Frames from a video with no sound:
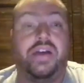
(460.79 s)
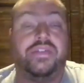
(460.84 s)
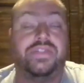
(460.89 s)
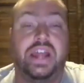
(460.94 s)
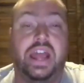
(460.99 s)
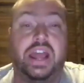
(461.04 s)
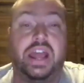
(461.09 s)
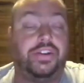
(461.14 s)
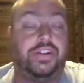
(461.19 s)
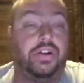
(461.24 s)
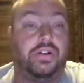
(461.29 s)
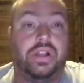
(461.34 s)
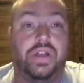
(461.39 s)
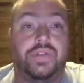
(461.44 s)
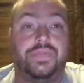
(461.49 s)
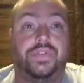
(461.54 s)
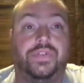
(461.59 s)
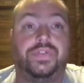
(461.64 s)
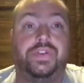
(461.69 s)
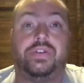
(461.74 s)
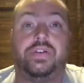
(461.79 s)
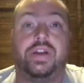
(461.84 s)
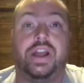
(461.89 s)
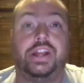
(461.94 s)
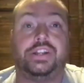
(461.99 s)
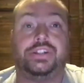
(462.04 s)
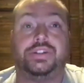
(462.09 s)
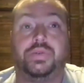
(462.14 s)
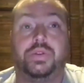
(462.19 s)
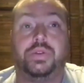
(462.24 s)
haven't had your level of
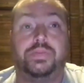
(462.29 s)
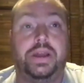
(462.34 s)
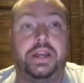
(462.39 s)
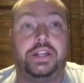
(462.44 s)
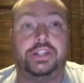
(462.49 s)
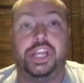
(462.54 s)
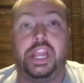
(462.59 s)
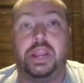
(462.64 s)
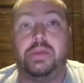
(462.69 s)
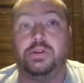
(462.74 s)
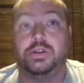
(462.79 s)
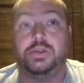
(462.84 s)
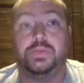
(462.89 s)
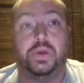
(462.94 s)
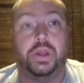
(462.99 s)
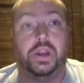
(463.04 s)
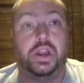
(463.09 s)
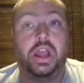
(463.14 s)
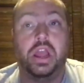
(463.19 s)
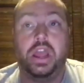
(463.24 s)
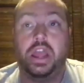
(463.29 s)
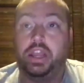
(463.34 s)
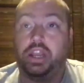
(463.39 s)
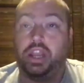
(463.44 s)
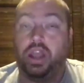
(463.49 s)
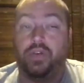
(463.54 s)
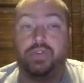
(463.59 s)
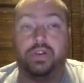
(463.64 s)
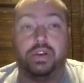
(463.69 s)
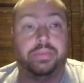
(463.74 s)
interaction with Pat Chambers, but
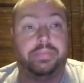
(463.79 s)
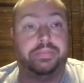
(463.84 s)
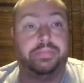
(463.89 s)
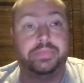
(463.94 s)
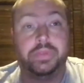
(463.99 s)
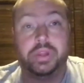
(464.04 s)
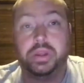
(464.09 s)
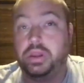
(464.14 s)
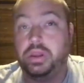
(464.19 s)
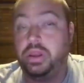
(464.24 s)
covered him